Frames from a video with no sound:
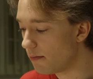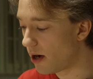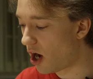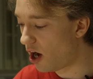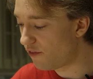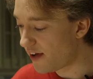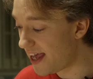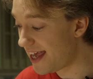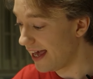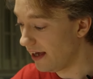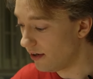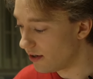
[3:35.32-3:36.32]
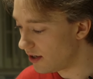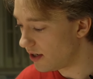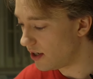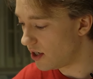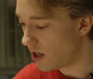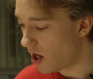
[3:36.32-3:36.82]
But off here,
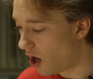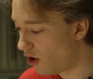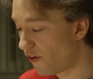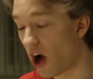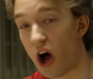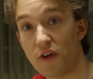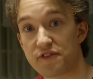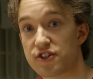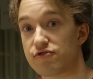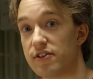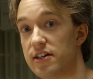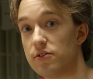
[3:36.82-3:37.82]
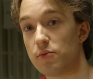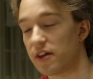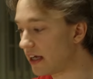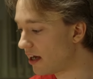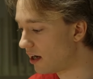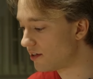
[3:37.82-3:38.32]
off, off screen where
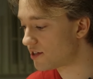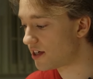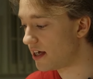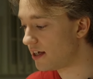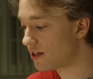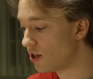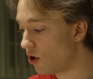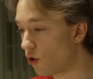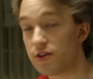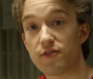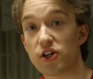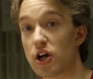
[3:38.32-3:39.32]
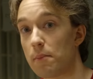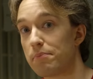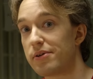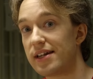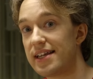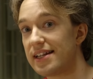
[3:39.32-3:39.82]
they can't see it, or even
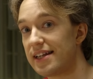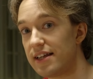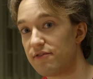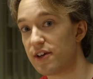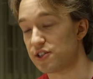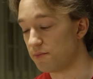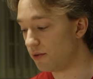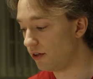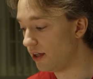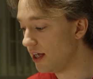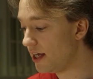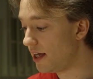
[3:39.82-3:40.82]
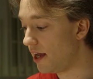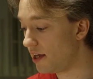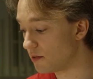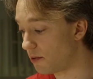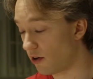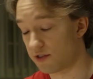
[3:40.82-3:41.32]
completely invisible,
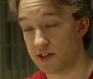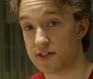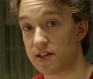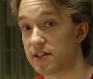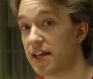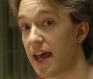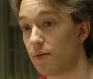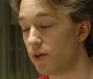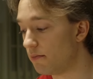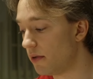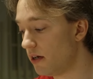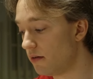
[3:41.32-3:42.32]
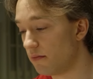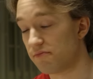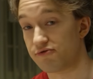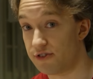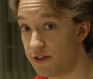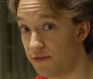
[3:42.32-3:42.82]
is a box that says account number,
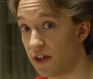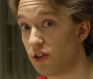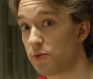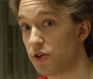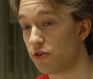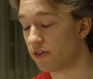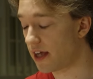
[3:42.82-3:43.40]
pre-filled with your